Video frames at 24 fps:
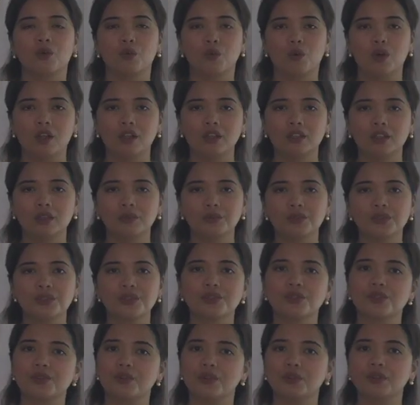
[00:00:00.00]
Welcome to
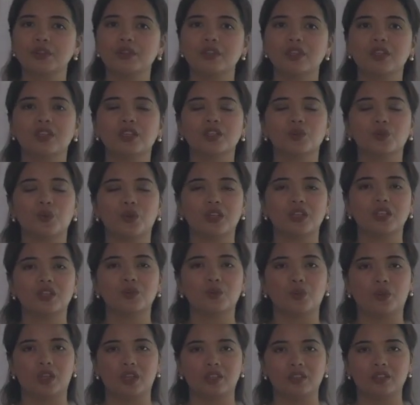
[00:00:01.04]
school year
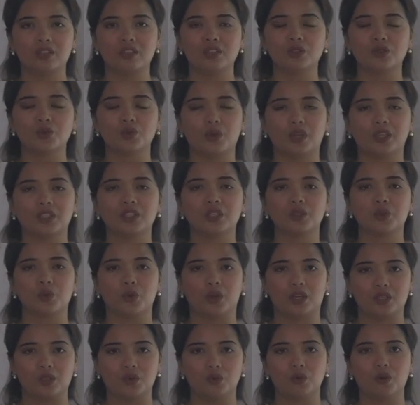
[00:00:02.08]
2020 to
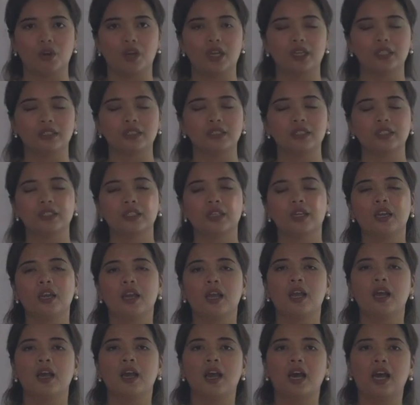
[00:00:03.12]
2021.
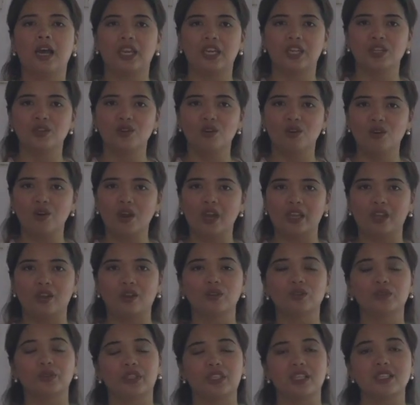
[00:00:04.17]
I know I
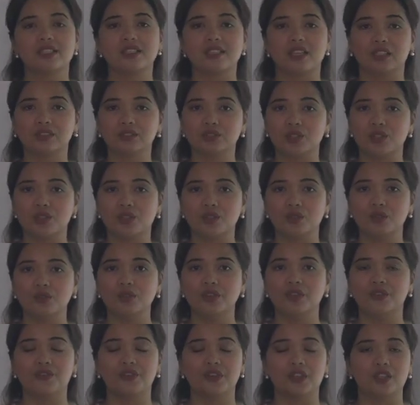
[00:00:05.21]
already sent to you
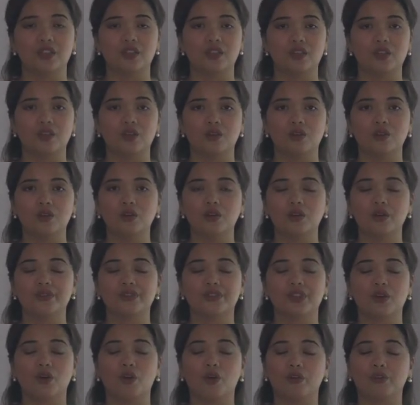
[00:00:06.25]
the video
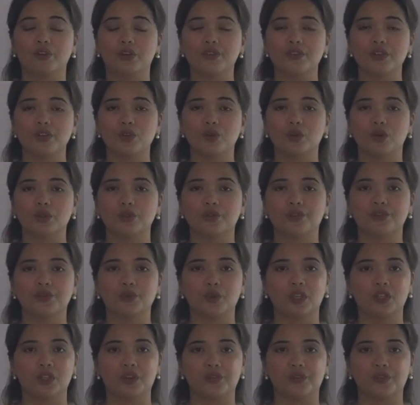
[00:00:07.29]
of the overview of
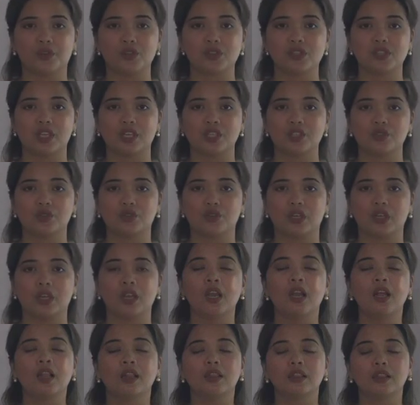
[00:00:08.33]
21st Century
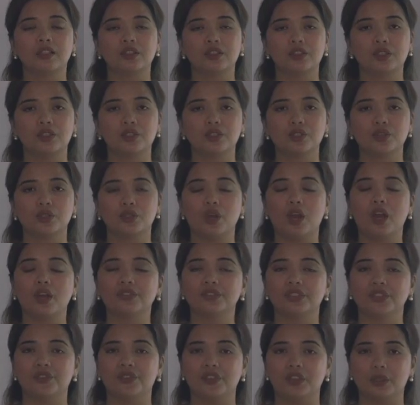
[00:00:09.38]
Literature
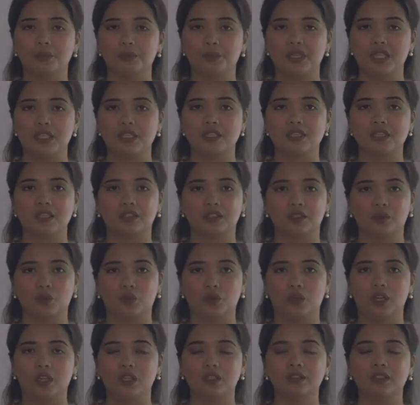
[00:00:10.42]
of the Philippines and the
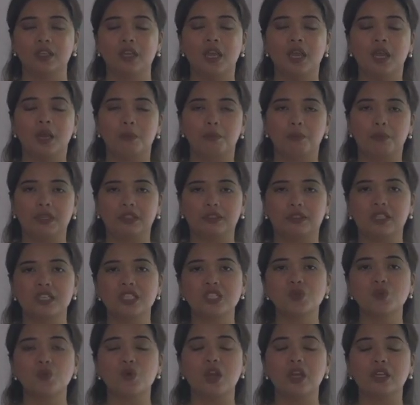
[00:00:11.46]
world, but
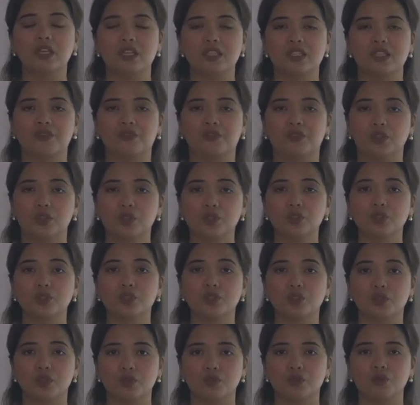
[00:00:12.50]
this one is the version
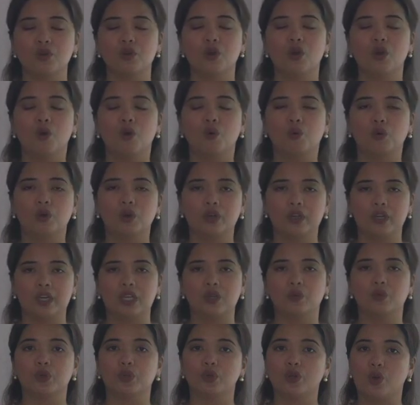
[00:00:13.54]
2,
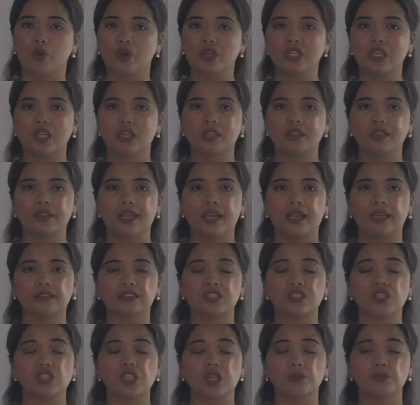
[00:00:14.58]
wherein we're going to
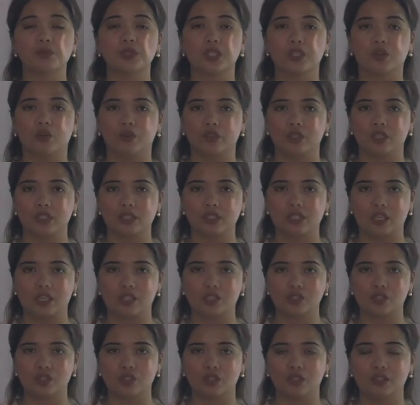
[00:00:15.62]
conduct the subject
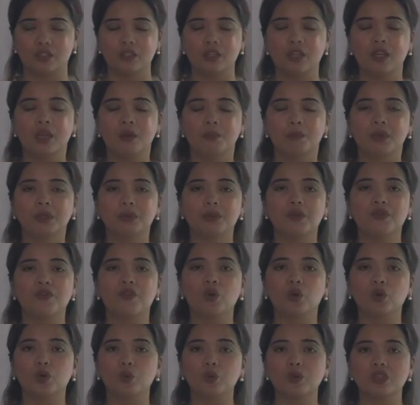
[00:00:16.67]
orientation. But
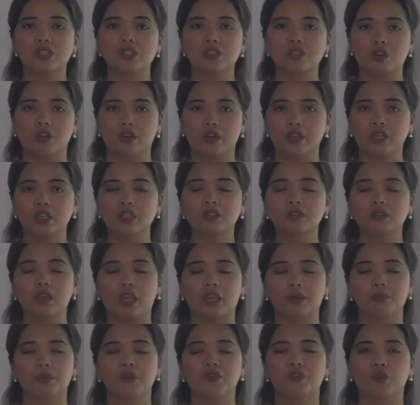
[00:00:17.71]
before we start,
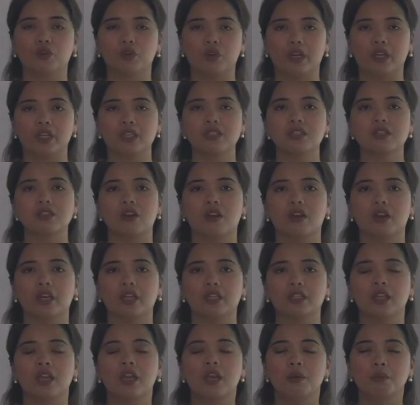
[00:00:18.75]
and before I
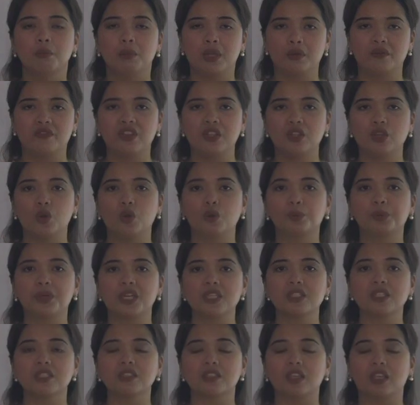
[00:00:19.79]
start my video
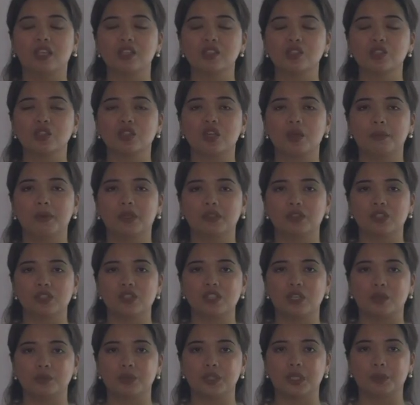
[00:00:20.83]
presentation about the
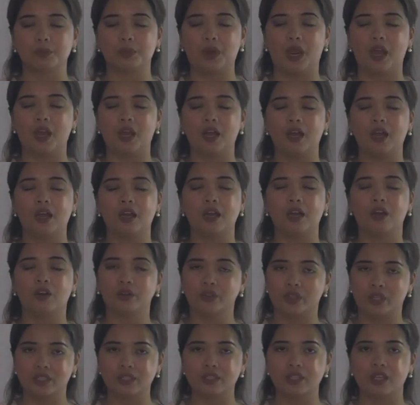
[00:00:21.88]
subject
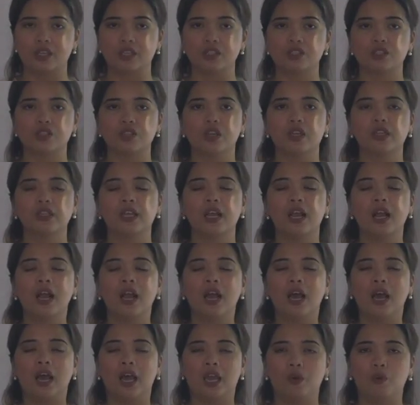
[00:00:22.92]
orientation,
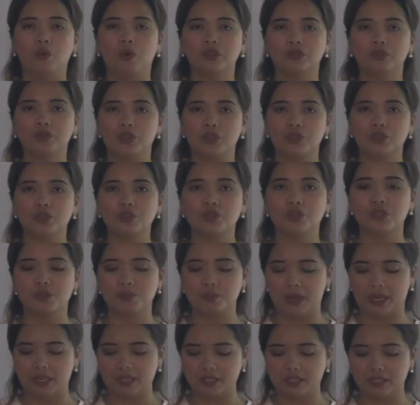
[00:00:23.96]
I want to introduce
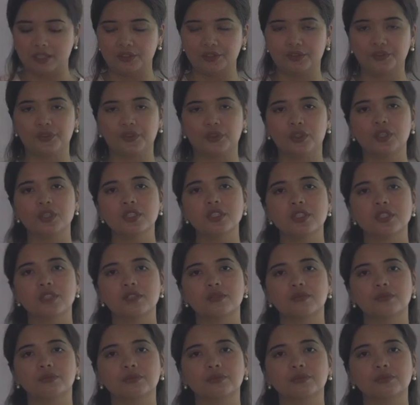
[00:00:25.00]
myself first.